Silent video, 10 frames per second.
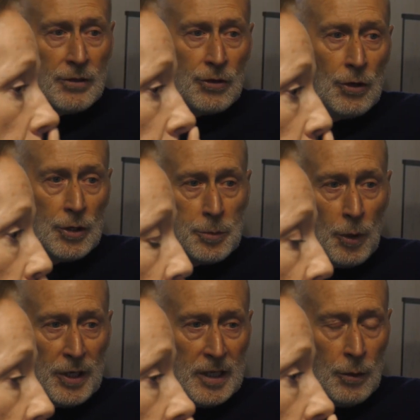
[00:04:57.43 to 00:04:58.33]
the church,
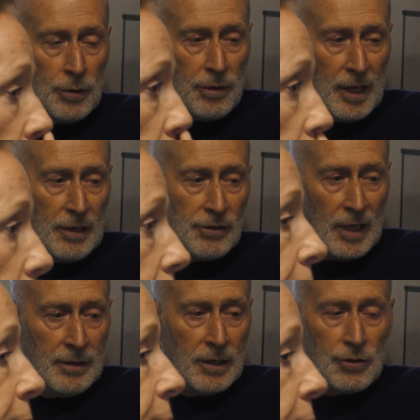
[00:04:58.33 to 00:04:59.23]
pointing out things
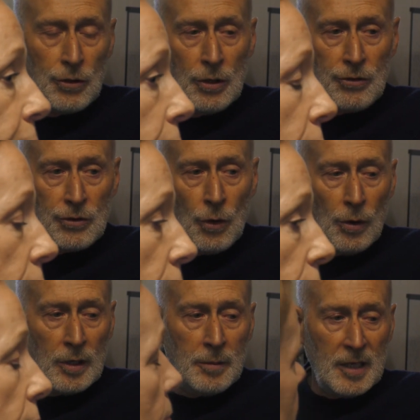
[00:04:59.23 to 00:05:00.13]
in the church,
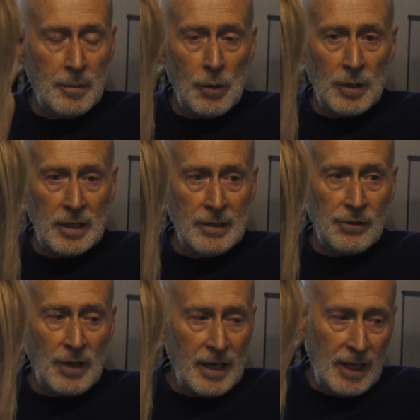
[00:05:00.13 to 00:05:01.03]
talking a bit about it
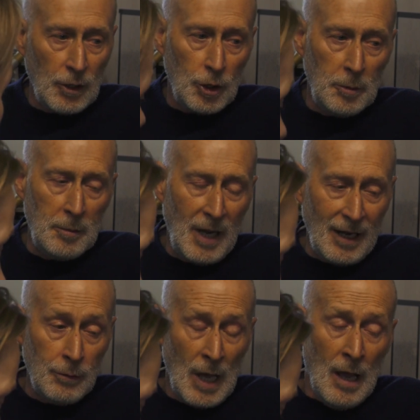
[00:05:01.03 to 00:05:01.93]
inside, then coming
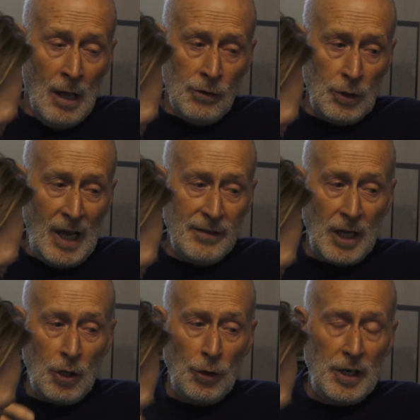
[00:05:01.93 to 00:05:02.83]
back out. So you had
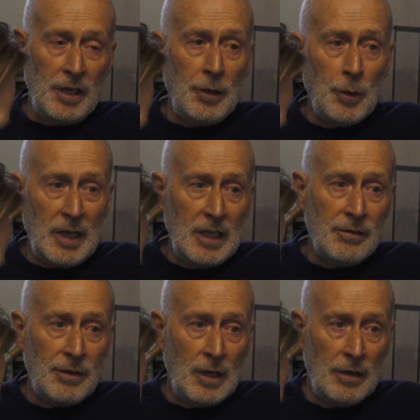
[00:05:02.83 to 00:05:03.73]
the continuity
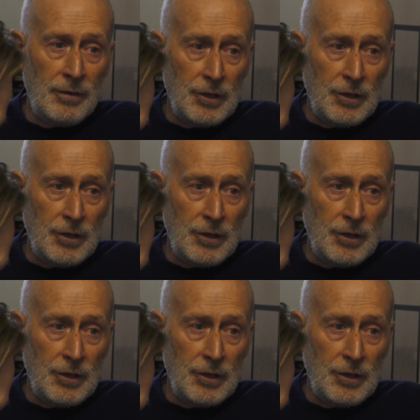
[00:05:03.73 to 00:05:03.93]
of the of